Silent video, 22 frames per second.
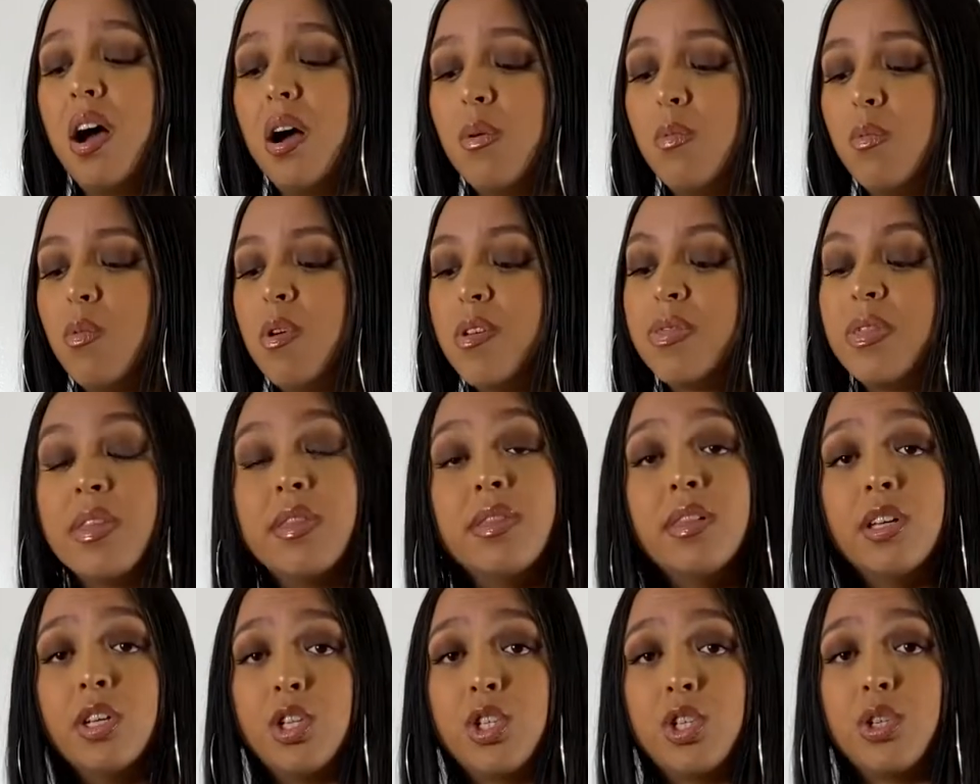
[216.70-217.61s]
within
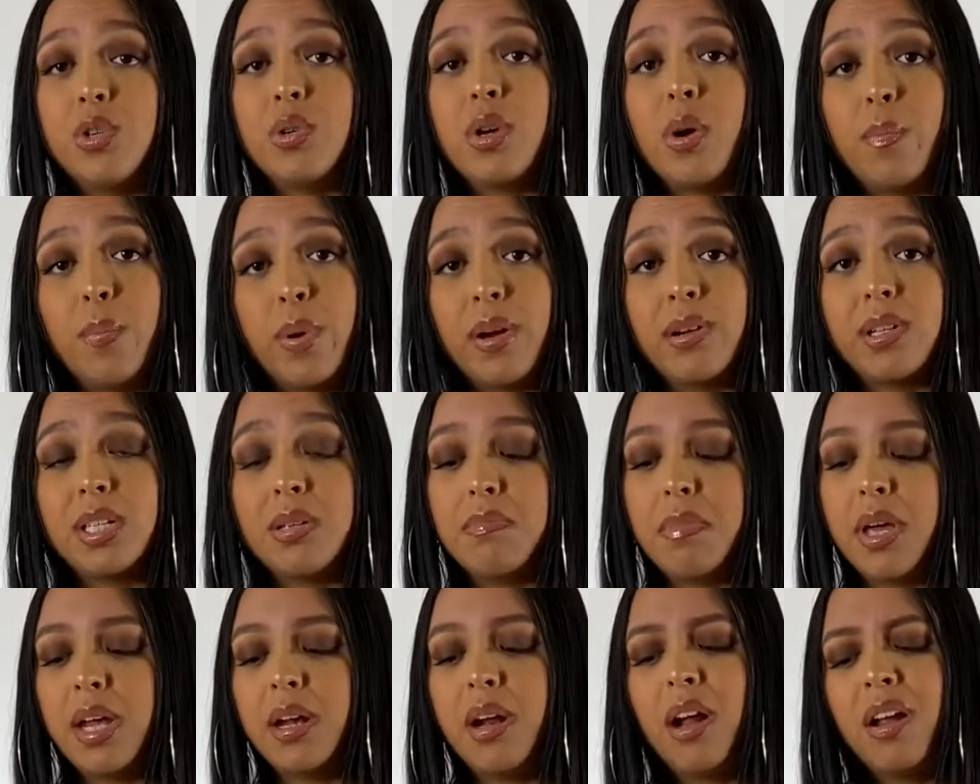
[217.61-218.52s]
this shoe compared to
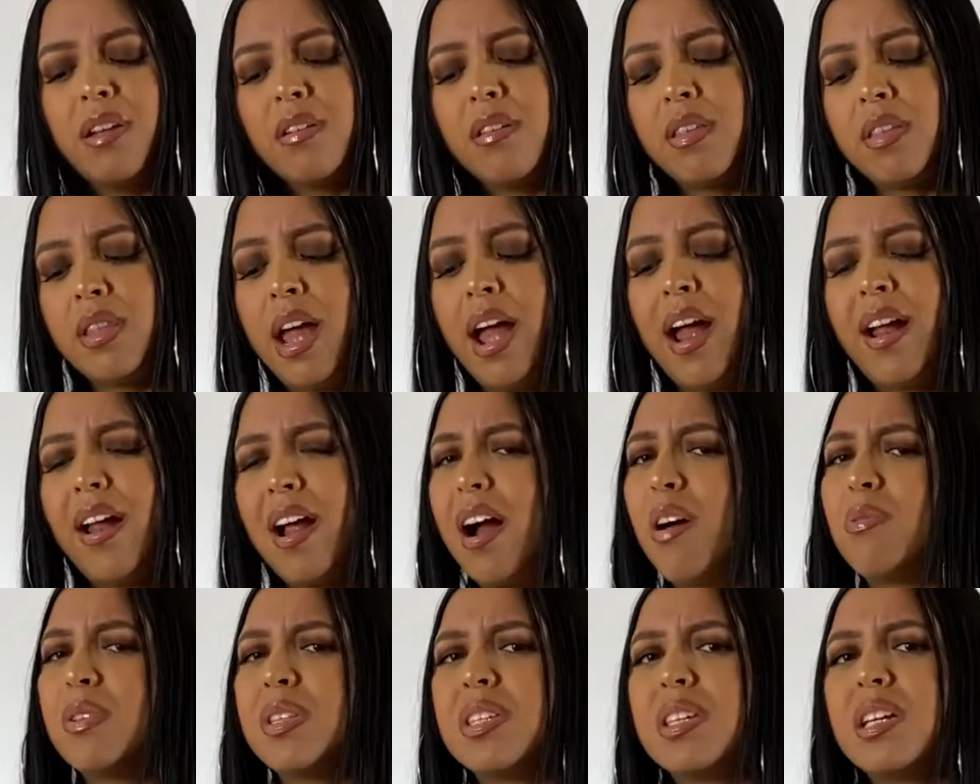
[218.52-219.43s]
men. Other than that, I
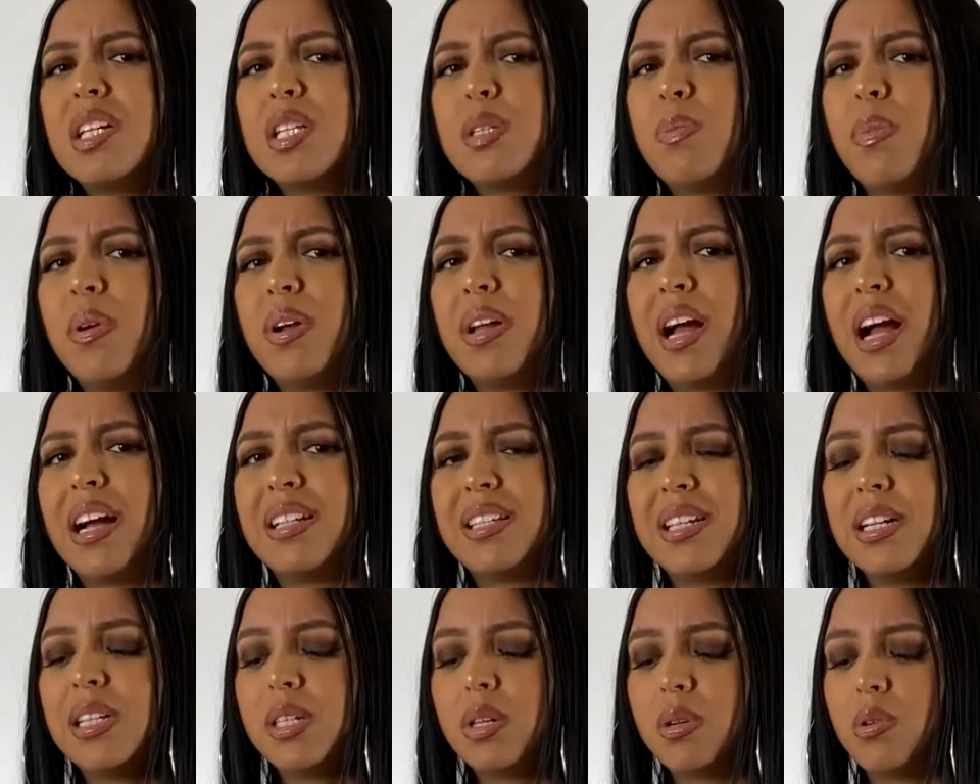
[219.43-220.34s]
would say it's pretty
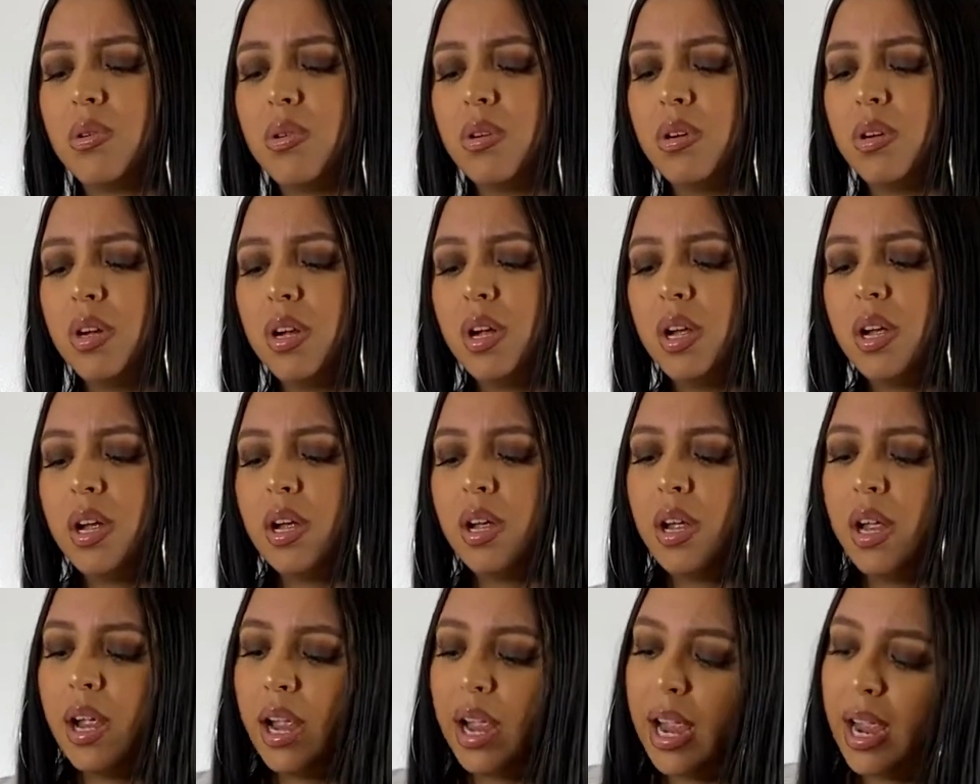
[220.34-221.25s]
identical.
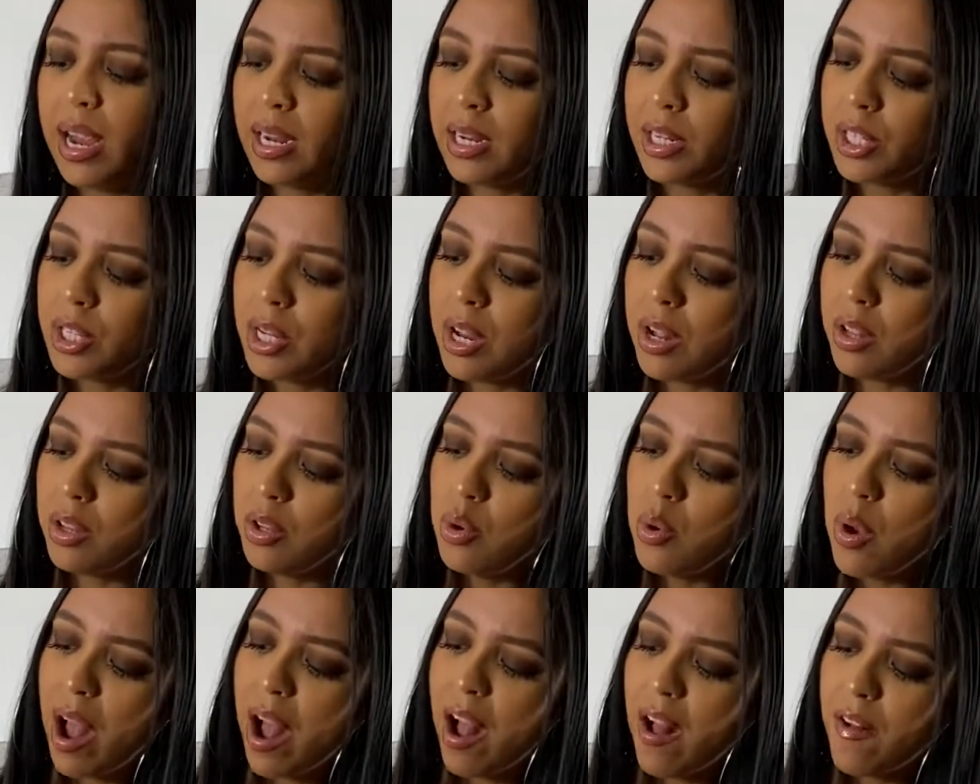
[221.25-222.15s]
And you
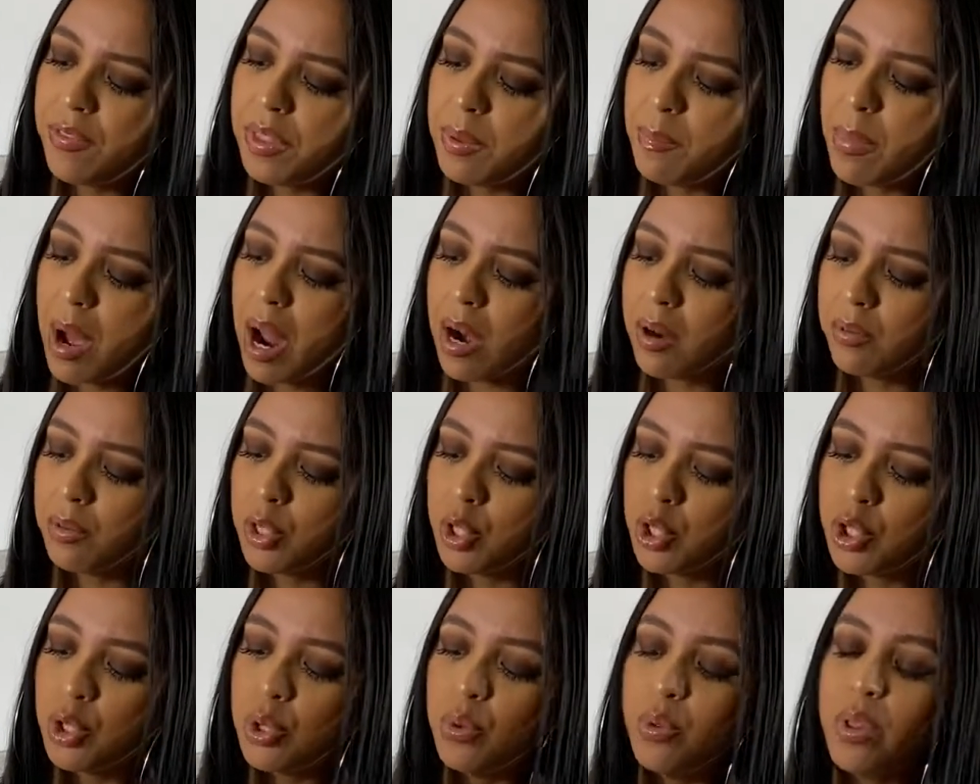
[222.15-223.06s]
have the bottom of the
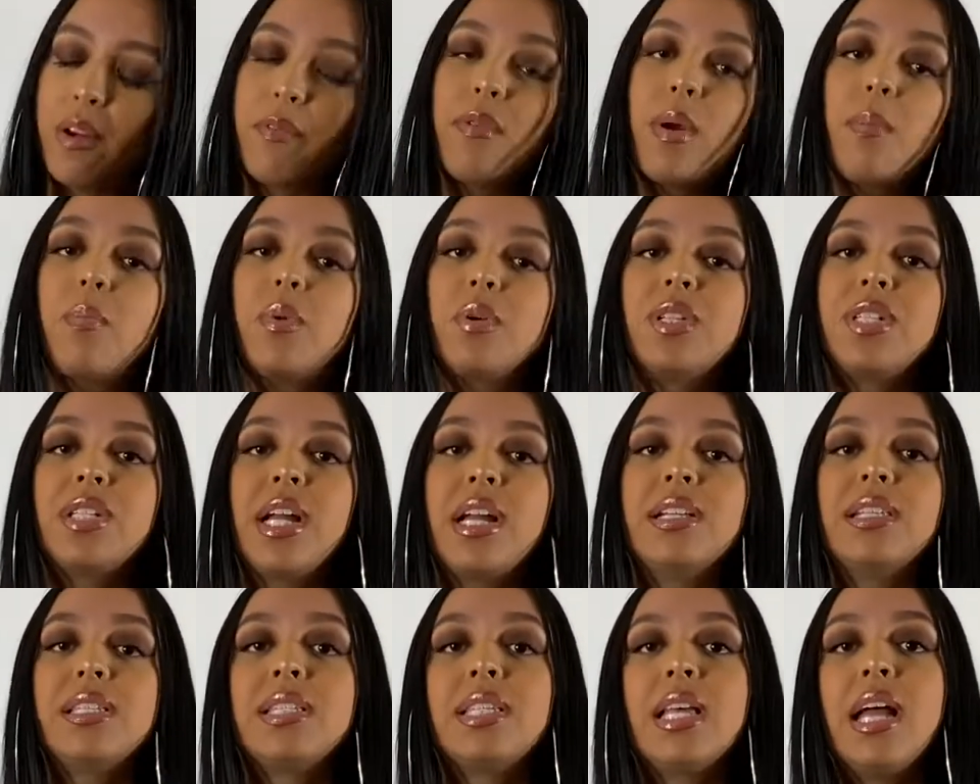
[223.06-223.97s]
shoe that
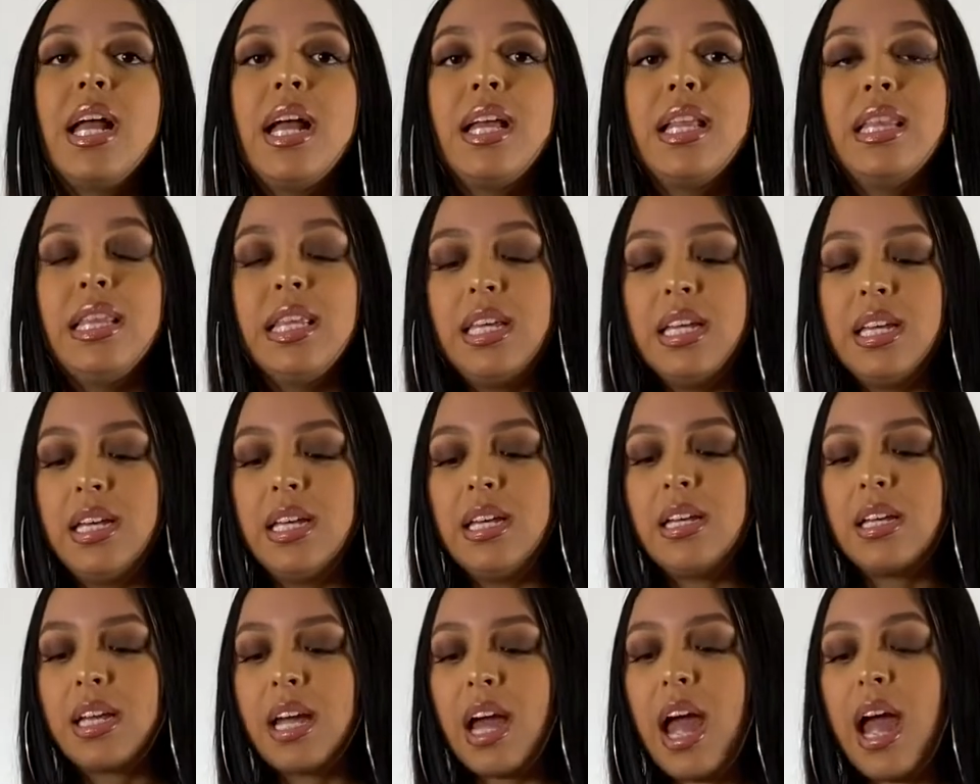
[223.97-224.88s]
represents the
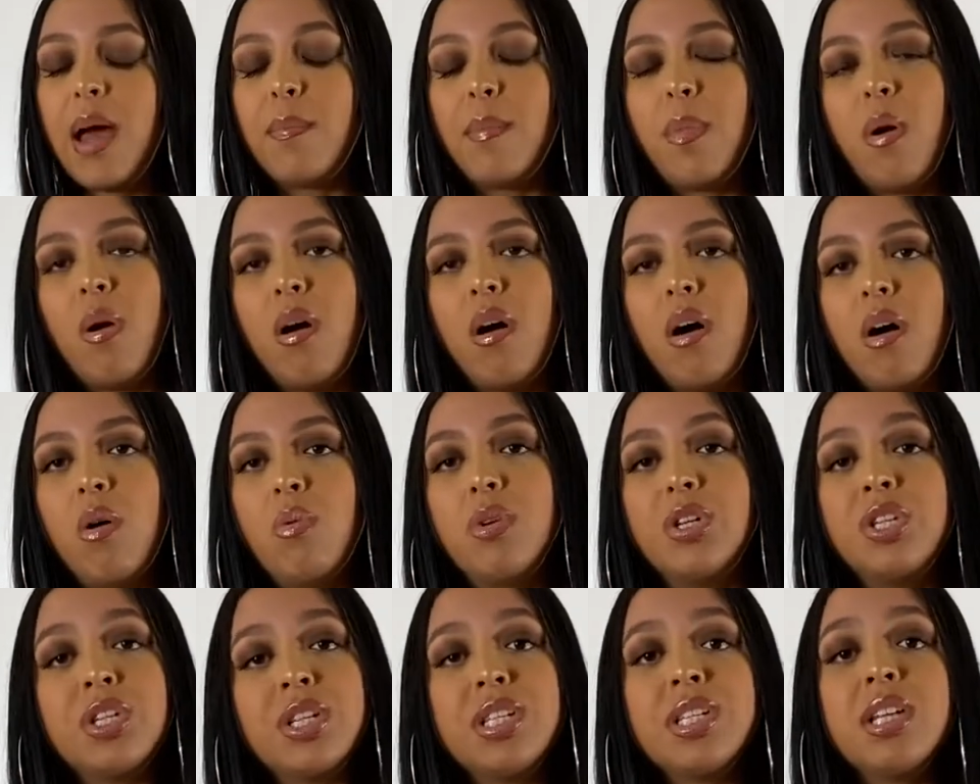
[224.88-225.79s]
cat paw,
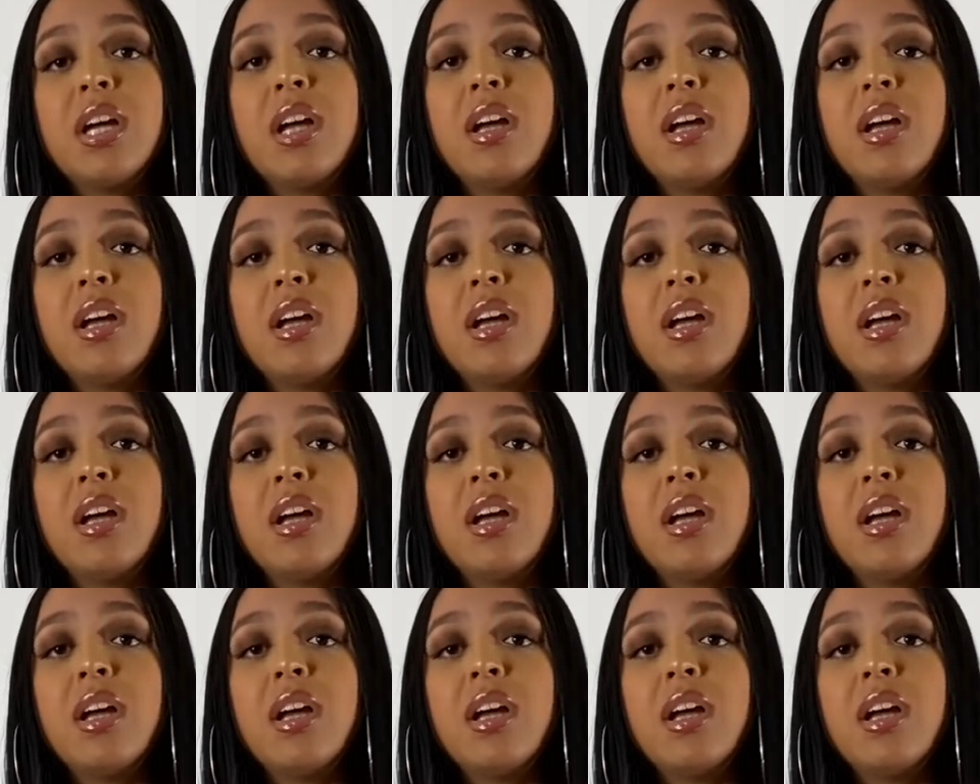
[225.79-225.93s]
which is